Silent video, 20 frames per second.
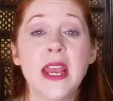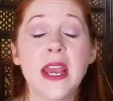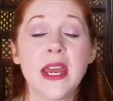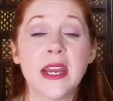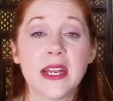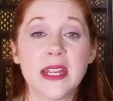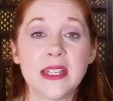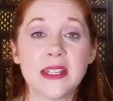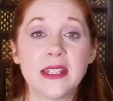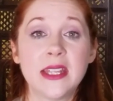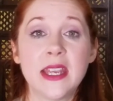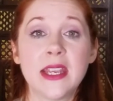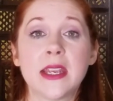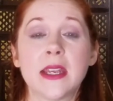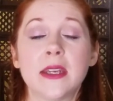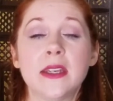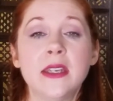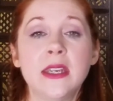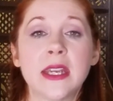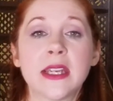and I
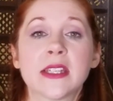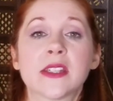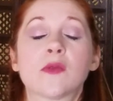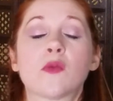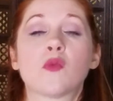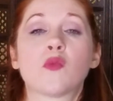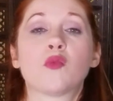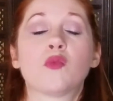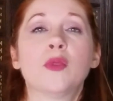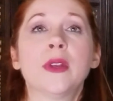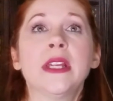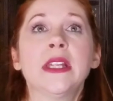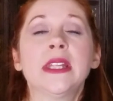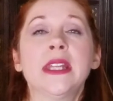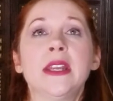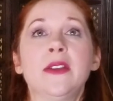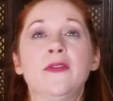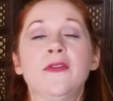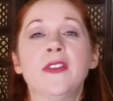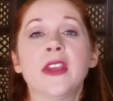think NYX
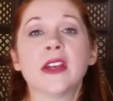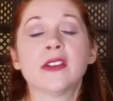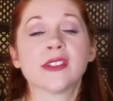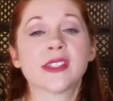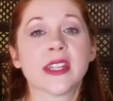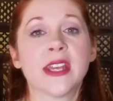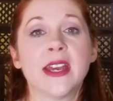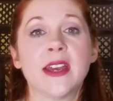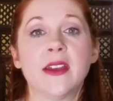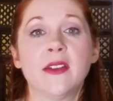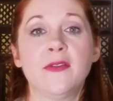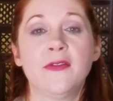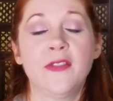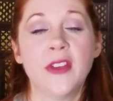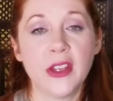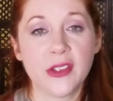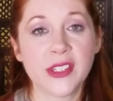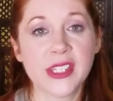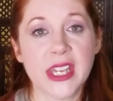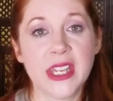really fills
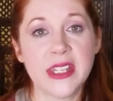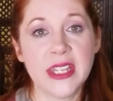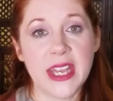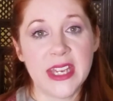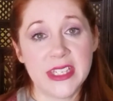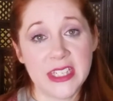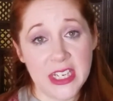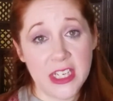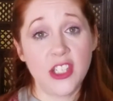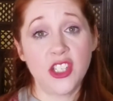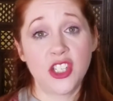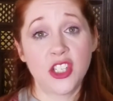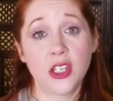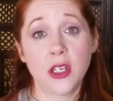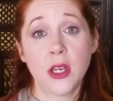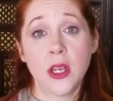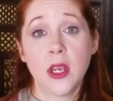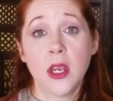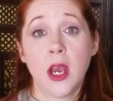in that niche.